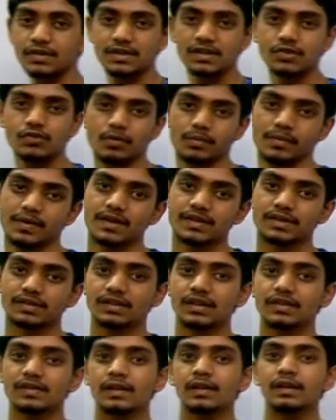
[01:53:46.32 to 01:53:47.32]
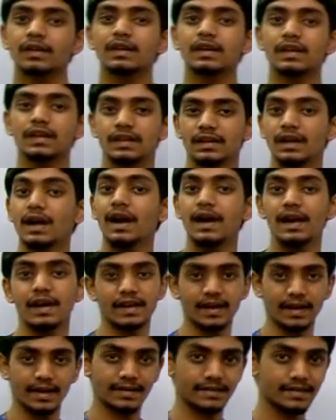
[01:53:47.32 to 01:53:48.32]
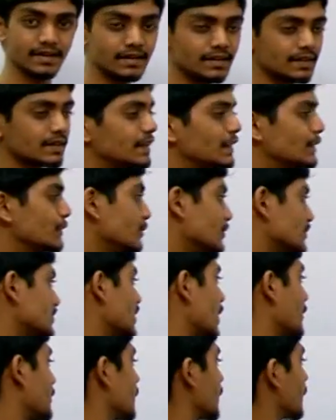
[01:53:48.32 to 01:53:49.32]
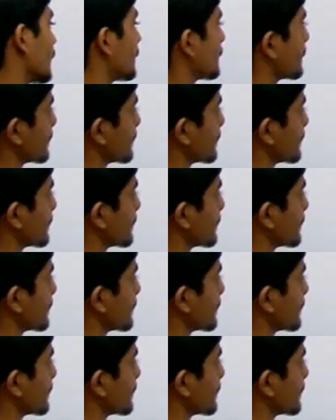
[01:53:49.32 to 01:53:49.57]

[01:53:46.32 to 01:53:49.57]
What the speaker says: this will be discussed in the aldehydes and ketones chapter.